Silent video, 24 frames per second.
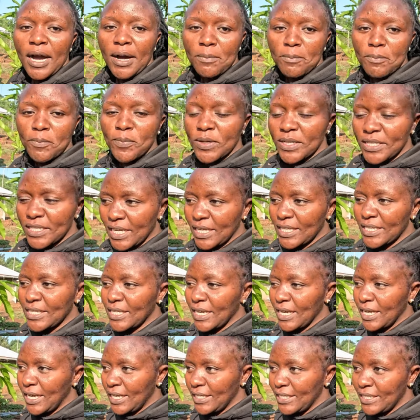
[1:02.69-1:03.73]
I'm Priska
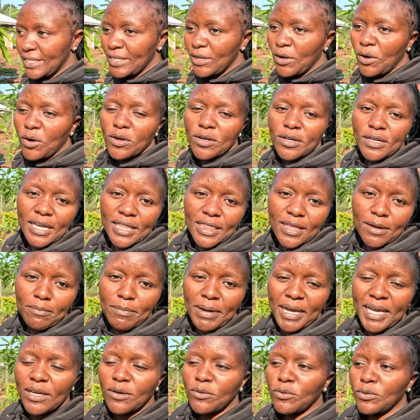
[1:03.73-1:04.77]
Sagati, or
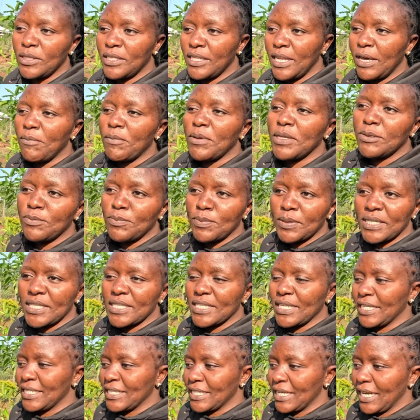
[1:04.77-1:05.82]
rather my good name is
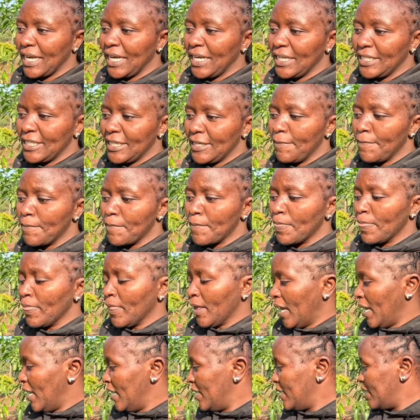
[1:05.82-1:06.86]
Priska Sagati,
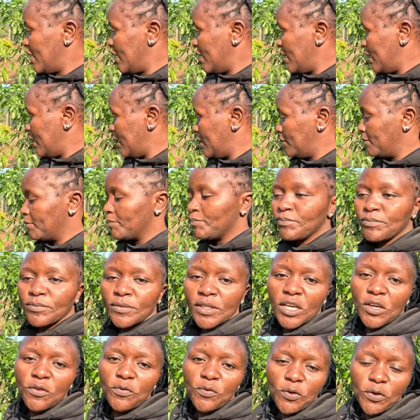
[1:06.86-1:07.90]
and
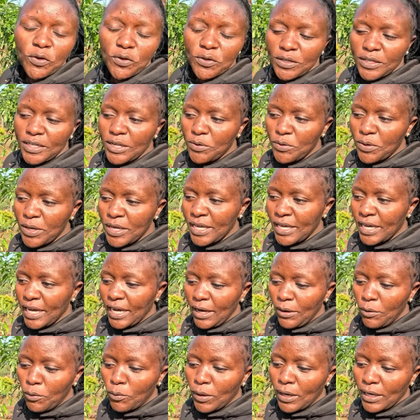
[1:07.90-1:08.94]
if you're new
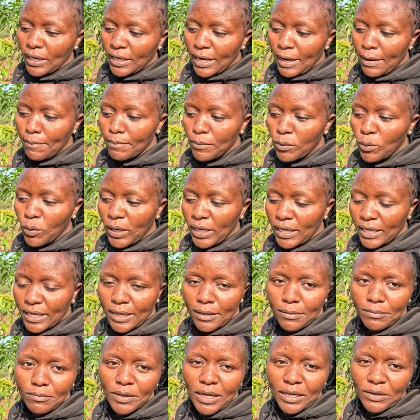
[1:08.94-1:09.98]
here, welcome
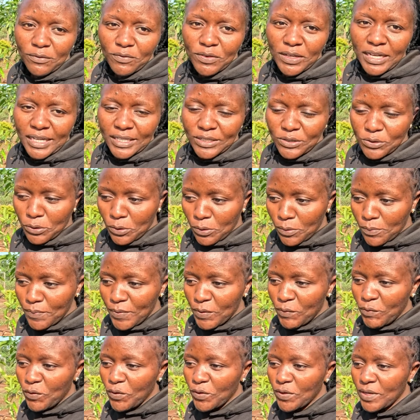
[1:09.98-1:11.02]
and feel at
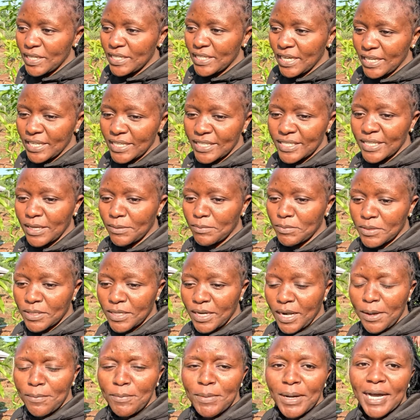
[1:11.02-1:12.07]
home. If you're a returning
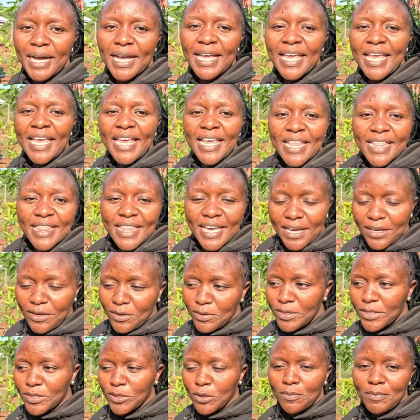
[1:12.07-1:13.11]
subscriber,
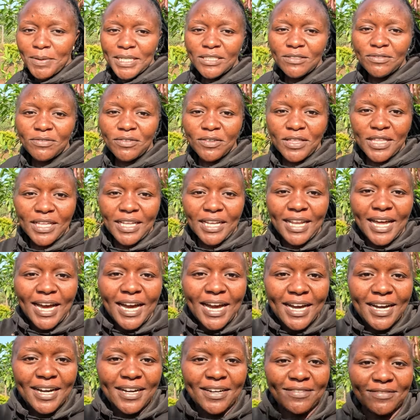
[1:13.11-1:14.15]
thank you so much for the
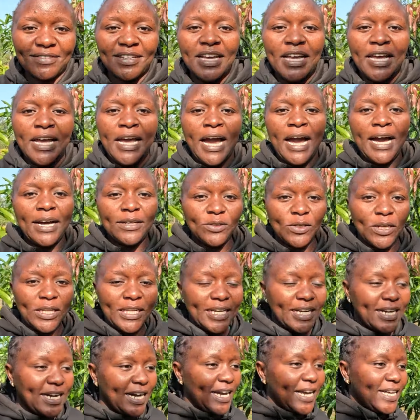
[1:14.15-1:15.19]
love.
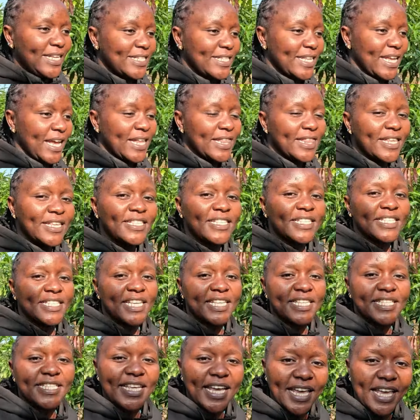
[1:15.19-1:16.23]
Actually guys, this
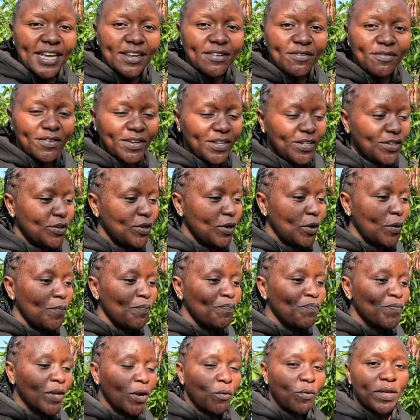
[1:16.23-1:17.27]
is the second video
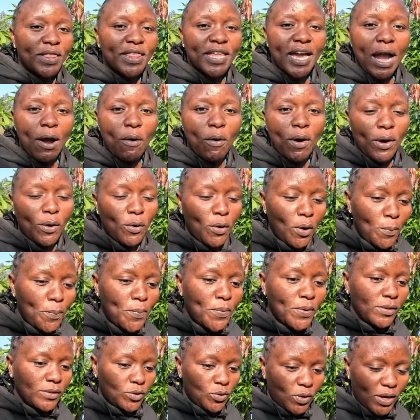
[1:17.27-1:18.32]
with our
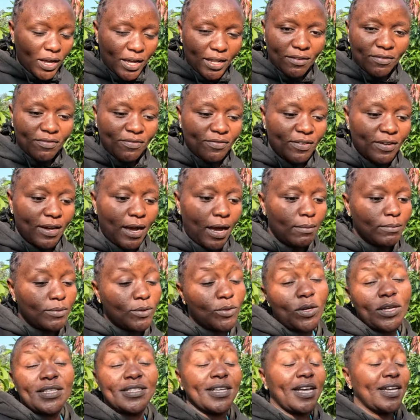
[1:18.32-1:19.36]
GoPro 12.
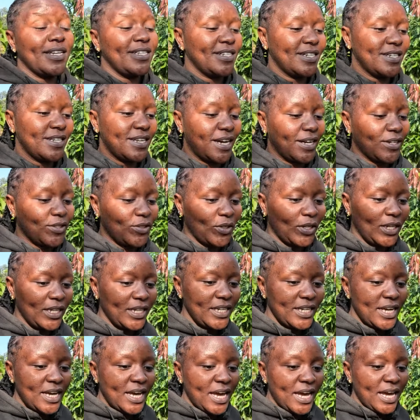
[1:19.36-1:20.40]
I'm so excited
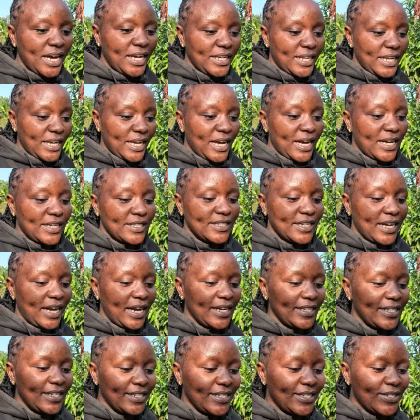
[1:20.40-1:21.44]
actually, and I can't
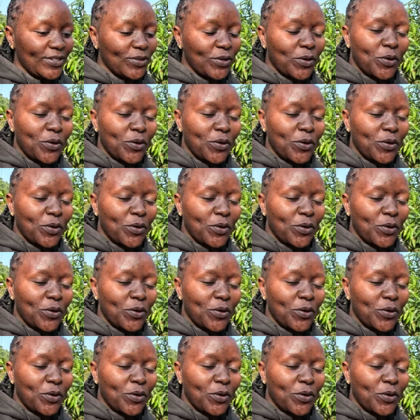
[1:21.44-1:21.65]
hide it.